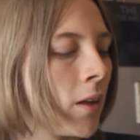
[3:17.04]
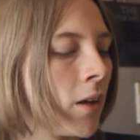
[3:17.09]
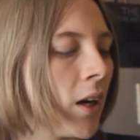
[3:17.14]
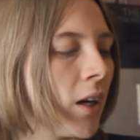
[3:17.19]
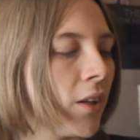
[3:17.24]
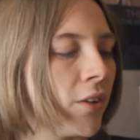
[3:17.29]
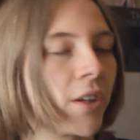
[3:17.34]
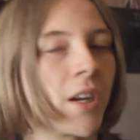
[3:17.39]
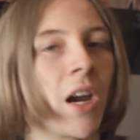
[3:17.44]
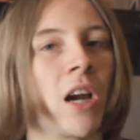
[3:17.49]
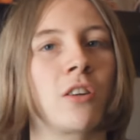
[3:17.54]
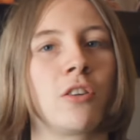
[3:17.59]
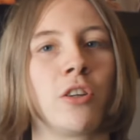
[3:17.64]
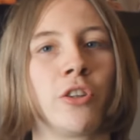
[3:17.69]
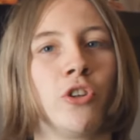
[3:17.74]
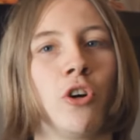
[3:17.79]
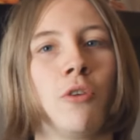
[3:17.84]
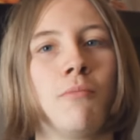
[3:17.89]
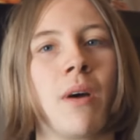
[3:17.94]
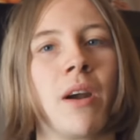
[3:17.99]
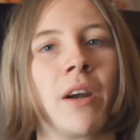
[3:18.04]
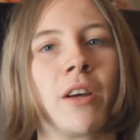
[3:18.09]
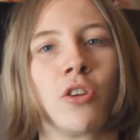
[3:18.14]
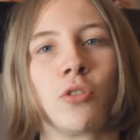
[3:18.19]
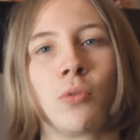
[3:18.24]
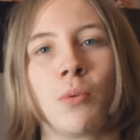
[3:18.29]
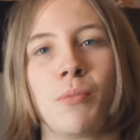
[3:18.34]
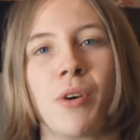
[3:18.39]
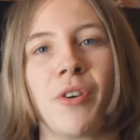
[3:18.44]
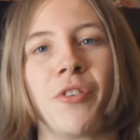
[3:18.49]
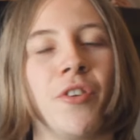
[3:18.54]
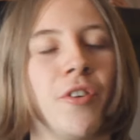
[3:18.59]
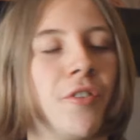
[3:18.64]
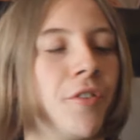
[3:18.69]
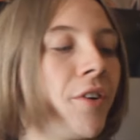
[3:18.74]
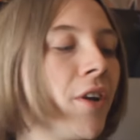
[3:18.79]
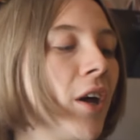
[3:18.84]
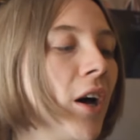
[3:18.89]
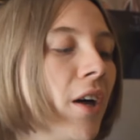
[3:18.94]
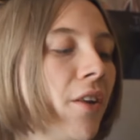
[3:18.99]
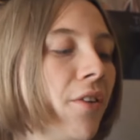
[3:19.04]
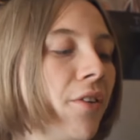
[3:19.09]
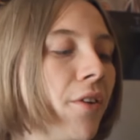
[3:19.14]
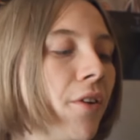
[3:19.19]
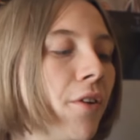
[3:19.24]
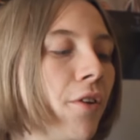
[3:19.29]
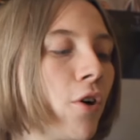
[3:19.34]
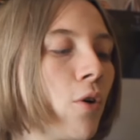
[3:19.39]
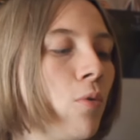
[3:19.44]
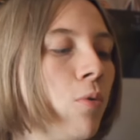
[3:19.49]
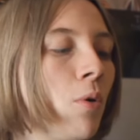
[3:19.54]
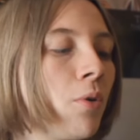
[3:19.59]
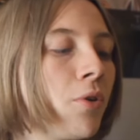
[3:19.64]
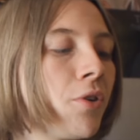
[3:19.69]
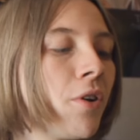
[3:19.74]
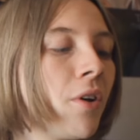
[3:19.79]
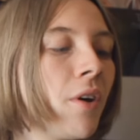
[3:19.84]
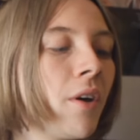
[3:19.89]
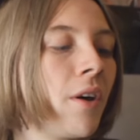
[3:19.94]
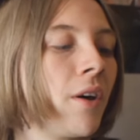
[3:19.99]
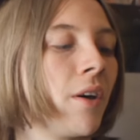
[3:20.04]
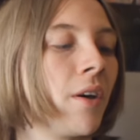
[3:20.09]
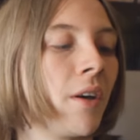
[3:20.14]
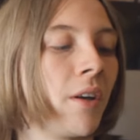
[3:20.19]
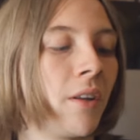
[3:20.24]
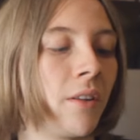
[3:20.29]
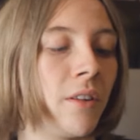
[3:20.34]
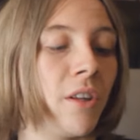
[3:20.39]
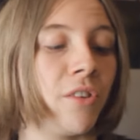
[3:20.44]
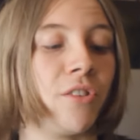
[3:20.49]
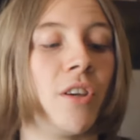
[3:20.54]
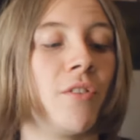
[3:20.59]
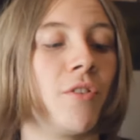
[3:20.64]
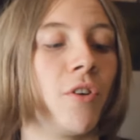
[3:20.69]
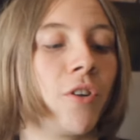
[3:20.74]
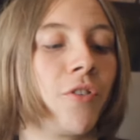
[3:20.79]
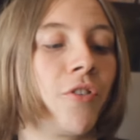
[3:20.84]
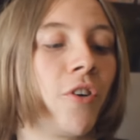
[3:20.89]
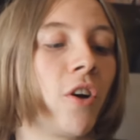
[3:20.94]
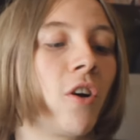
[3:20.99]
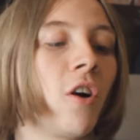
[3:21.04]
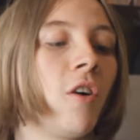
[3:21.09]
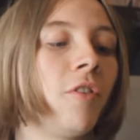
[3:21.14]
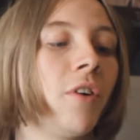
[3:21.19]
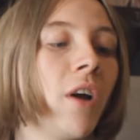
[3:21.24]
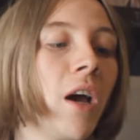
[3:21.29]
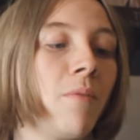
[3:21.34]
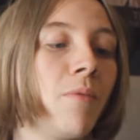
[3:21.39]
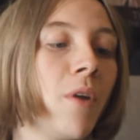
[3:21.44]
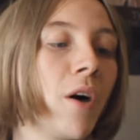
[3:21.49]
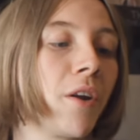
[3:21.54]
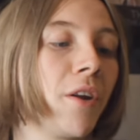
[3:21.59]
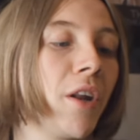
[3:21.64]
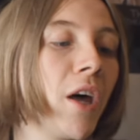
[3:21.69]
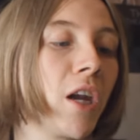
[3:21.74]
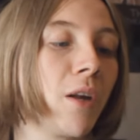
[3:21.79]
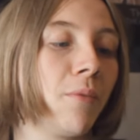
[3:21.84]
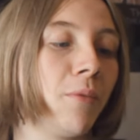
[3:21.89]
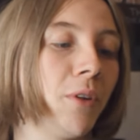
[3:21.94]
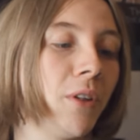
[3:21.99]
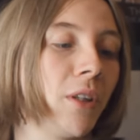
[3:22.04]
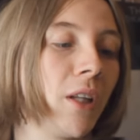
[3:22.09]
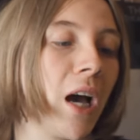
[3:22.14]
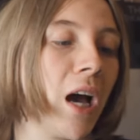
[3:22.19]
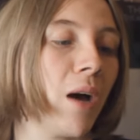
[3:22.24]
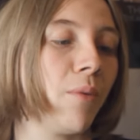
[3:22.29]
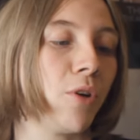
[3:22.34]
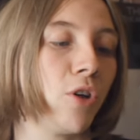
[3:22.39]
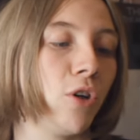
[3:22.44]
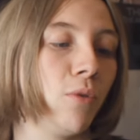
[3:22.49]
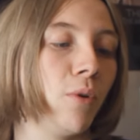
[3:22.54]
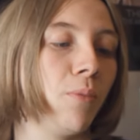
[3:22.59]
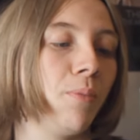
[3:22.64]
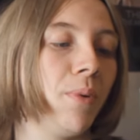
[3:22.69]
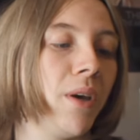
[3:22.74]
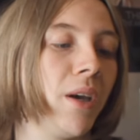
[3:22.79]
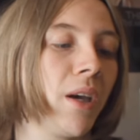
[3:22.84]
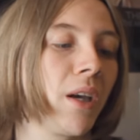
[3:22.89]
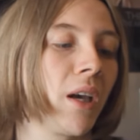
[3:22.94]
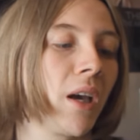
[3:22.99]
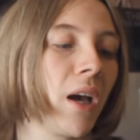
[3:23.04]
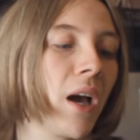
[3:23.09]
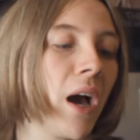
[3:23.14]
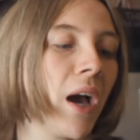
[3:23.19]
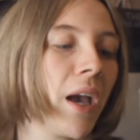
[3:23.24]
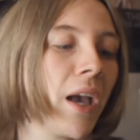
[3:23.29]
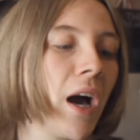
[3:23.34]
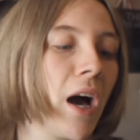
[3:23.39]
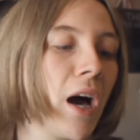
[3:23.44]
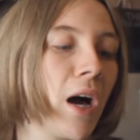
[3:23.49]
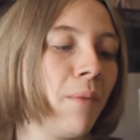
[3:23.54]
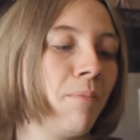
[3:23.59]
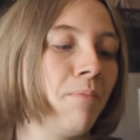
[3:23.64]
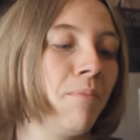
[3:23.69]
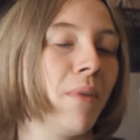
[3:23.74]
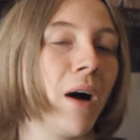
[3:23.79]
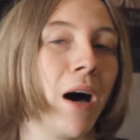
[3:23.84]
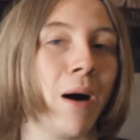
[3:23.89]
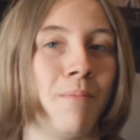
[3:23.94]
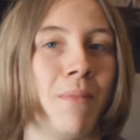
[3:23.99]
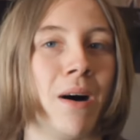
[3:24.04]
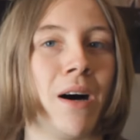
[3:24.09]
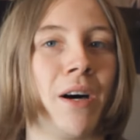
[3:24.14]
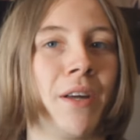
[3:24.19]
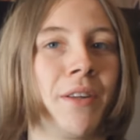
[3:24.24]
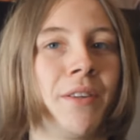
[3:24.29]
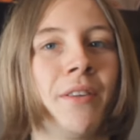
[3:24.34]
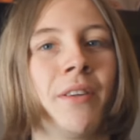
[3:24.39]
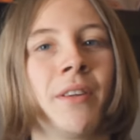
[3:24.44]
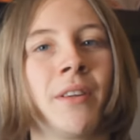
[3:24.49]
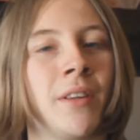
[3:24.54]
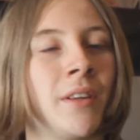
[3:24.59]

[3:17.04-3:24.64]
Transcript: And the character John Merrick is one of my favourite, and the quote that's even on the front cover, I am not an animal, I'm a human being, I am a man.